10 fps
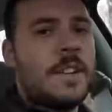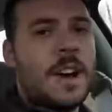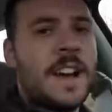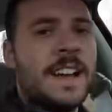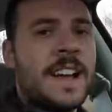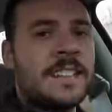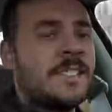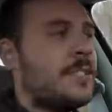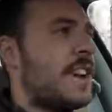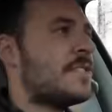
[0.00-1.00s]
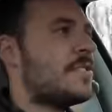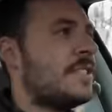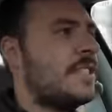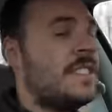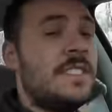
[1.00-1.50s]
Alright guys, so as you
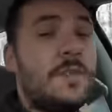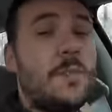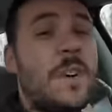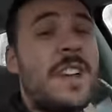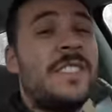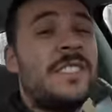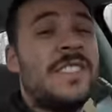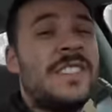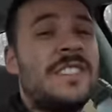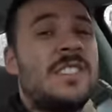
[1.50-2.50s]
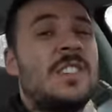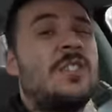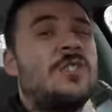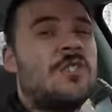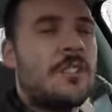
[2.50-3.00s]
can see, the weather is
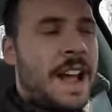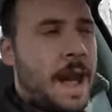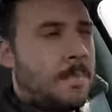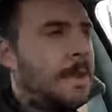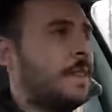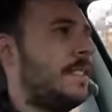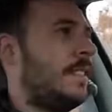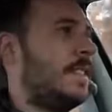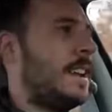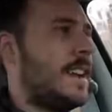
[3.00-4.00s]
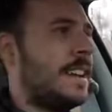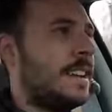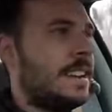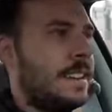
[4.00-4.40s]
crap today.